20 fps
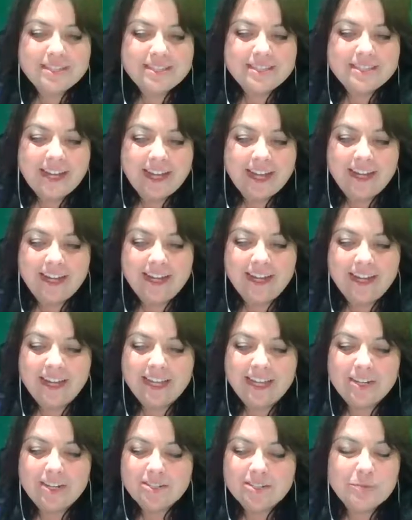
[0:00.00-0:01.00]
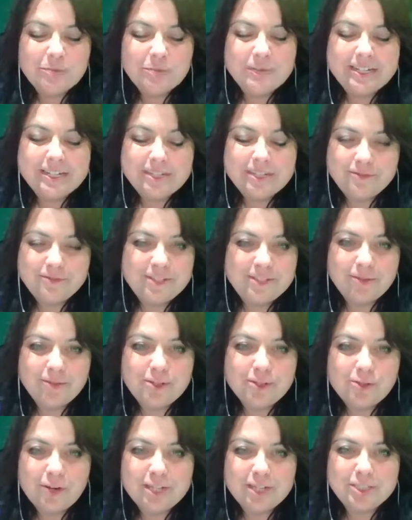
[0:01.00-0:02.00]
to say, and uh, so many di-
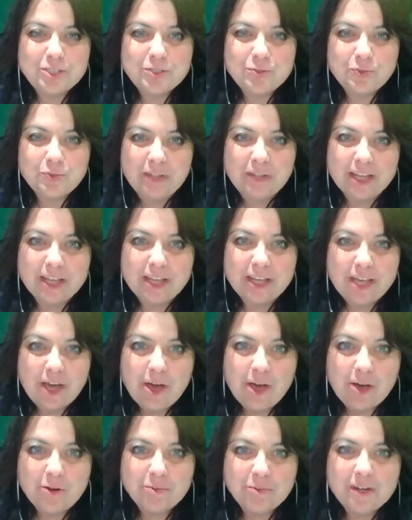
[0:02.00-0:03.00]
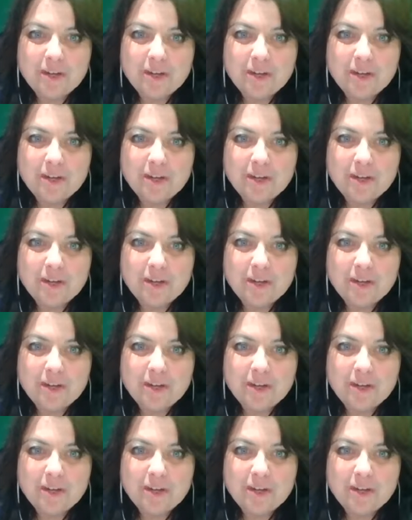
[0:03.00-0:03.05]
different directions we could go.